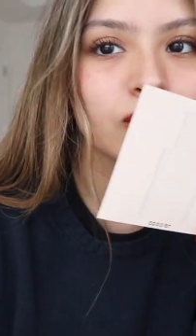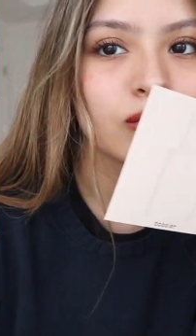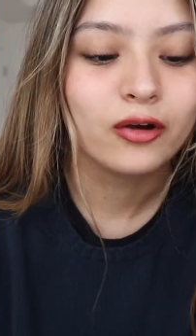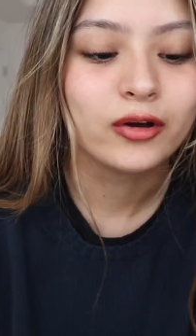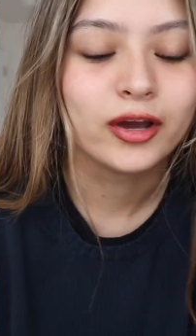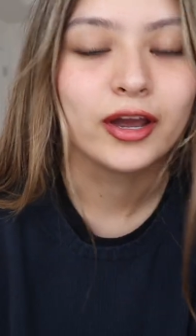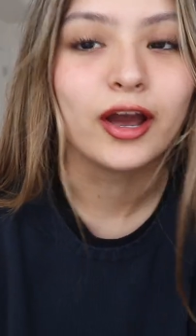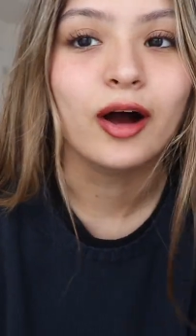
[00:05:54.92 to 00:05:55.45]

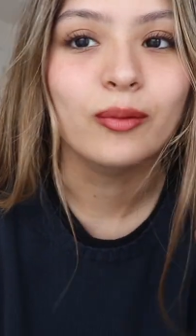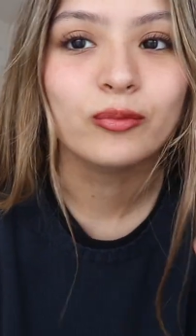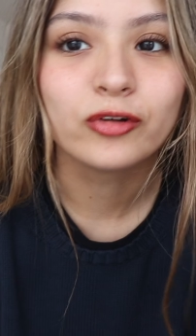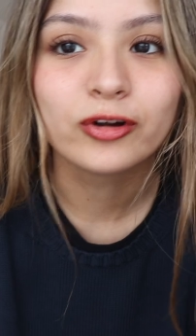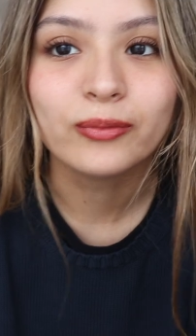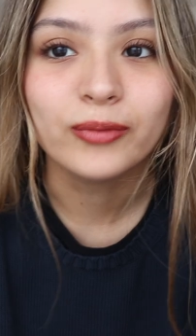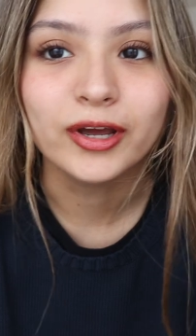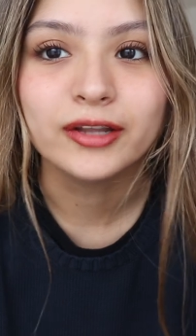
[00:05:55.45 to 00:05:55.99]
Okay,
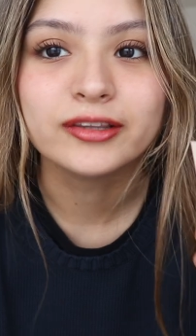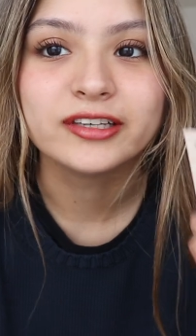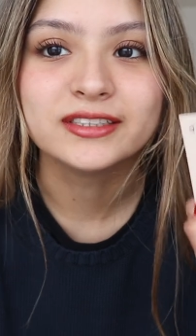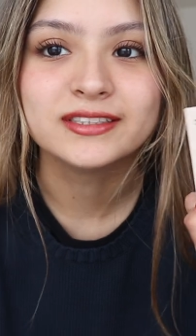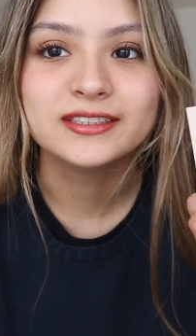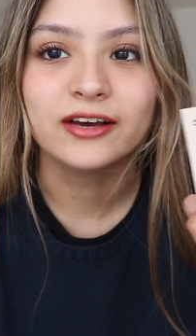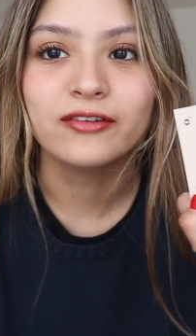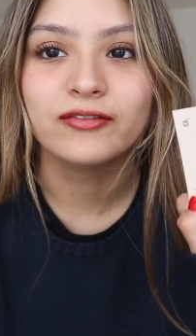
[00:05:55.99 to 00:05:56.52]
Amber Mint
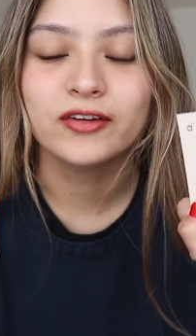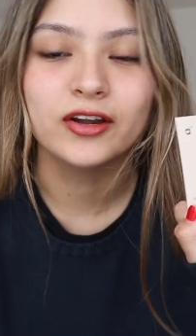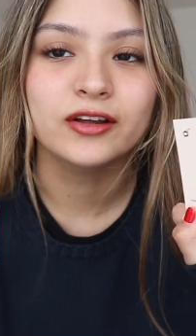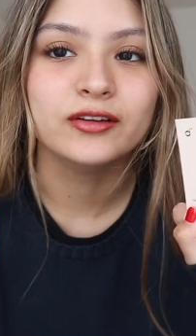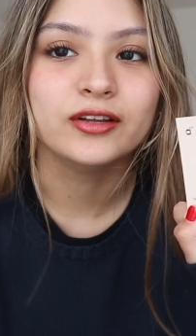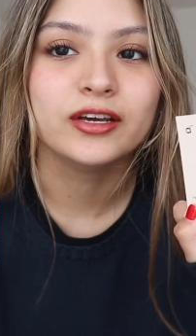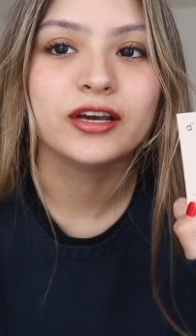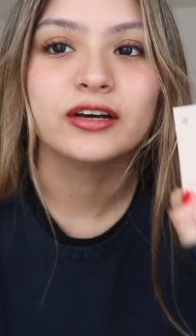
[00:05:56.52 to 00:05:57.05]
is
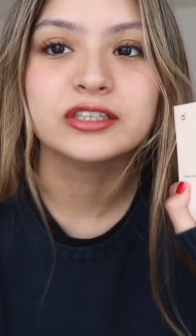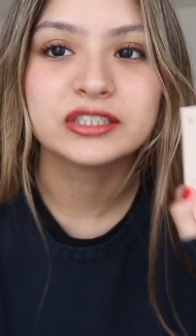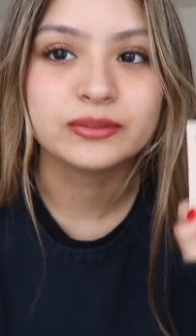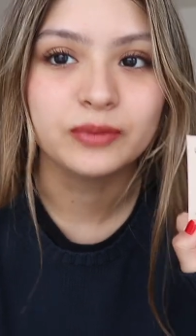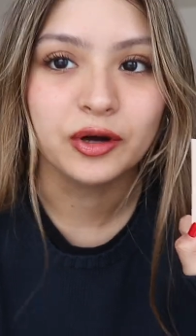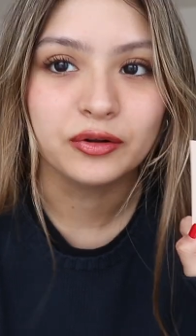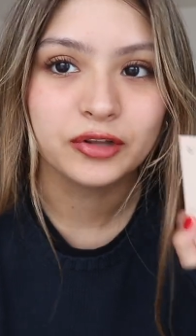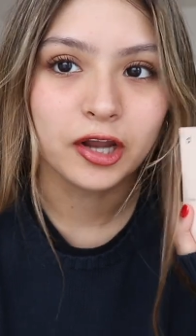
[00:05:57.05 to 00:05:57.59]
definitely a
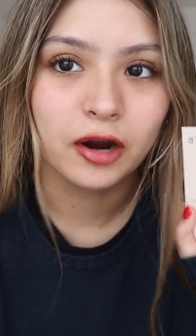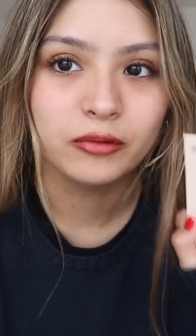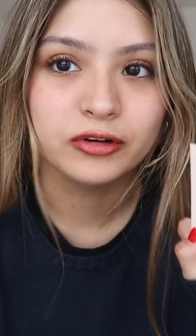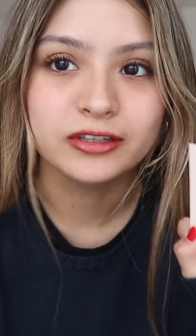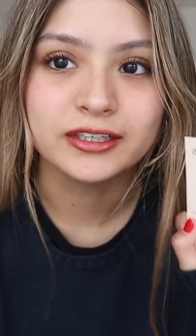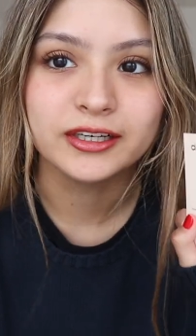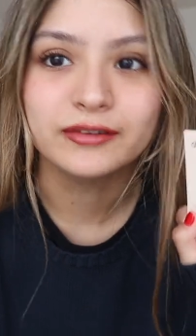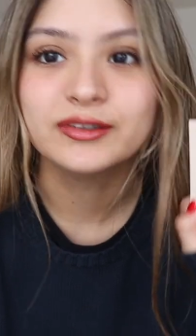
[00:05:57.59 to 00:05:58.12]
smell that I
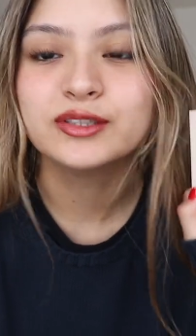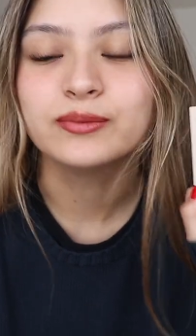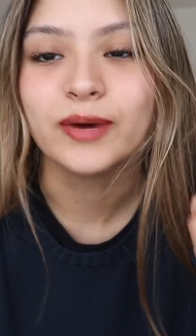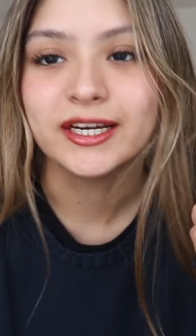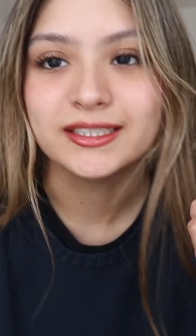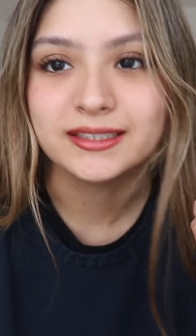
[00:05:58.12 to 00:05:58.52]
would give to my